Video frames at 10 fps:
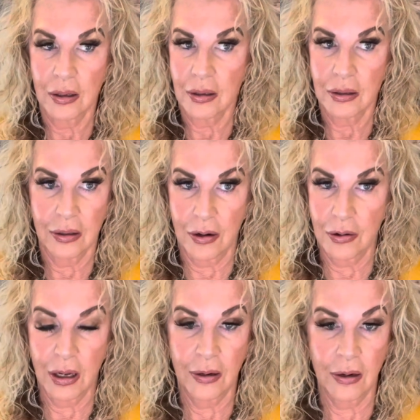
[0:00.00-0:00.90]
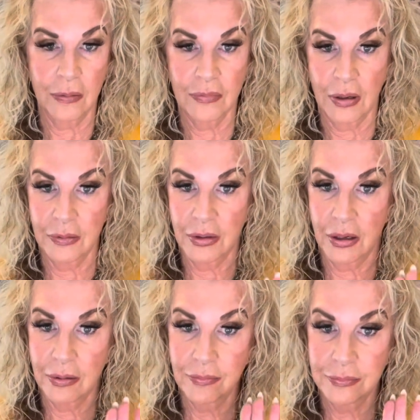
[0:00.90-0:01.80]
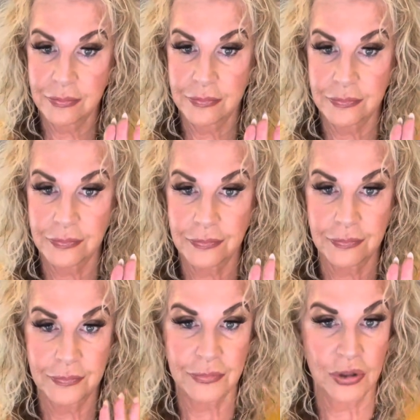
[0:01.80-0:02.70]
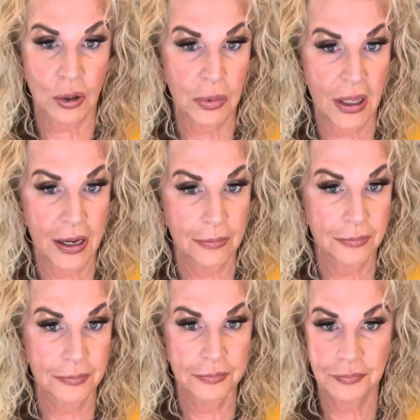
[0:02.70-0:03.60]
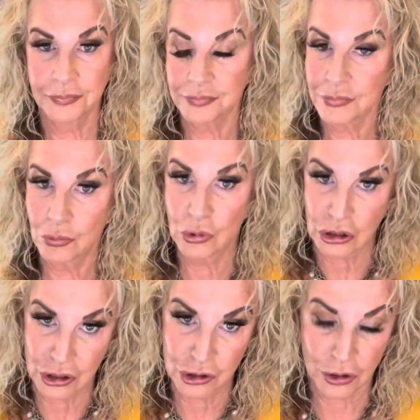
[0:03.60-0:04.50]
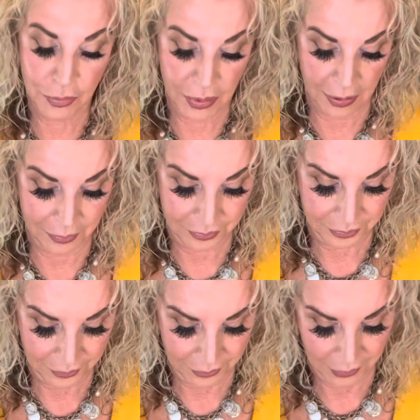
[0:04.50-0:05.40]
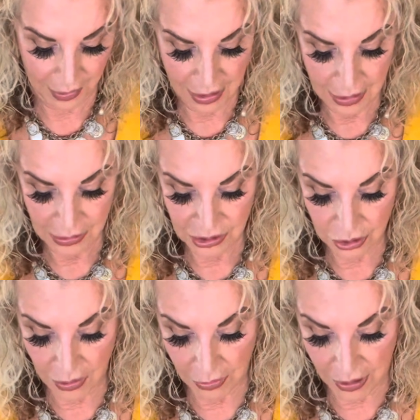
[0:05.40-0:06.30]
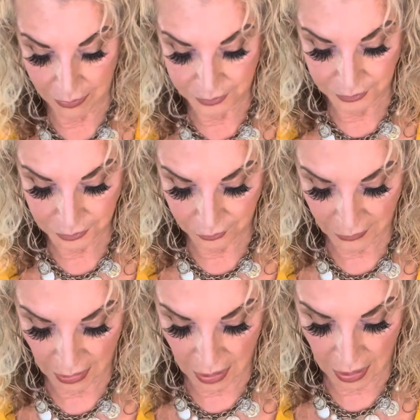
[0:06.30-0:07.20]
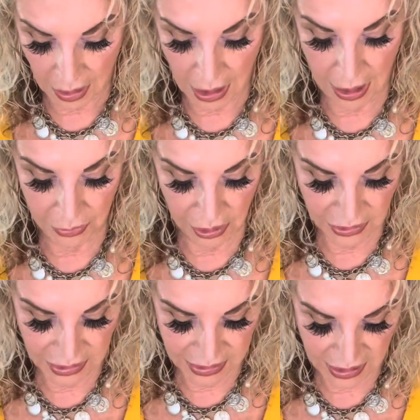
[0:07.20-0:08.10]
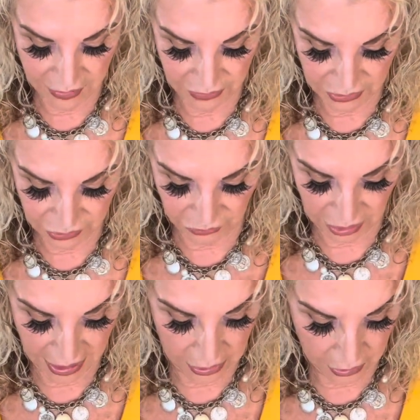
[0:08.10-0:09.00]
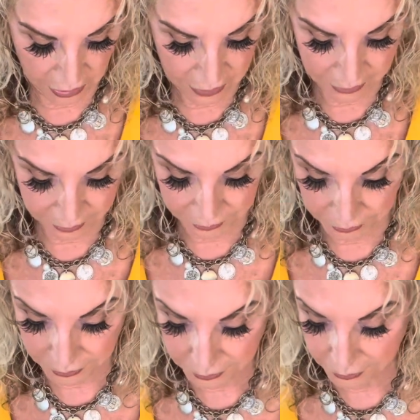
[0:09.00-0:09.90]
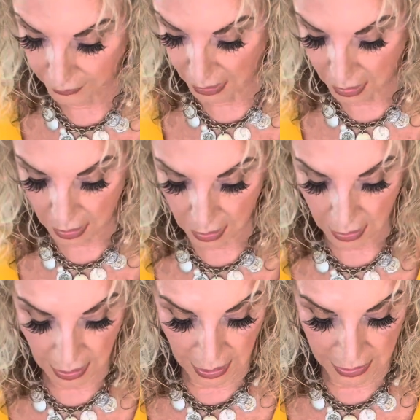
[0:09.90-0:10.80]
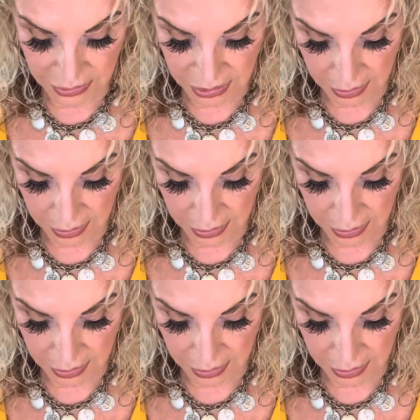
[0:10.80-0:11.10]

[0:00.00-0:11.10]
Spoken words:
you know, and they're polite, which they should be. So anyway, I'm going to save this for later. And